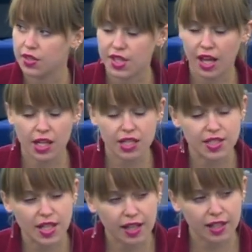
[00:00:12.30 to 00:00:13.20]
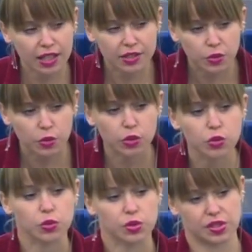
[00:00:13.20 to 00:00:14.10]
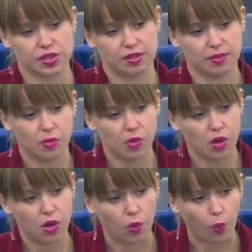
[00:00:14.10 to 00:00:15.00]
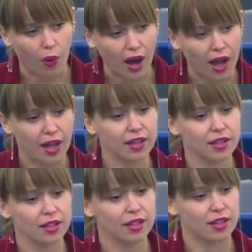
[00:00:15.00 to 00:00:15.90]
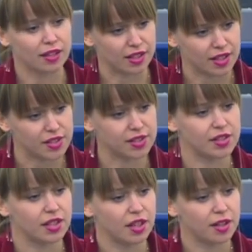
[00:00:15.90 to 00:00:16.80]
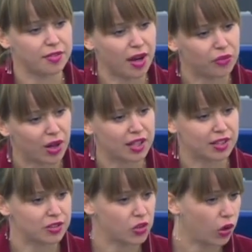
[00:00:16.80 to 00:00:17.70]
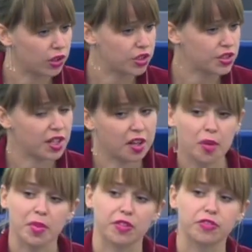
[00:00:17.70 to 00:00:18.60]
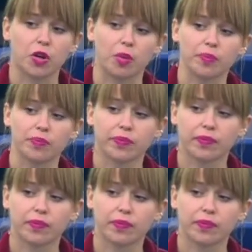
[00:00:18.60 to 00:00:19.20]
It's understanding the roots, why these far-right ideologies are coming from.